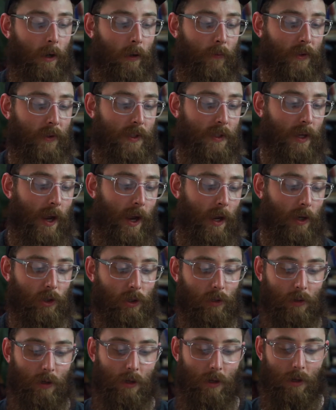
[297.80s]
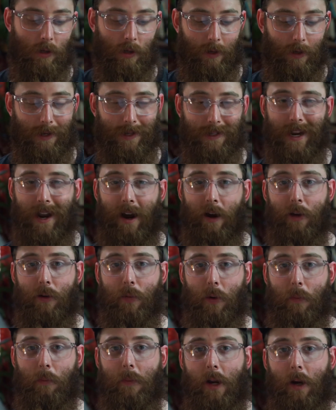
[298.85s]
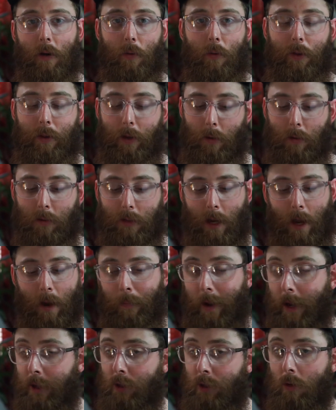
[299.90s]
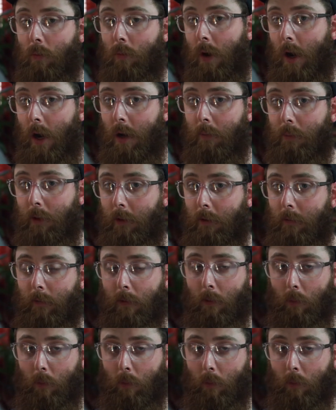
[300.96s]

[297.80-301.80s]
this actually is how you would meter with those. I'm not sure why, but for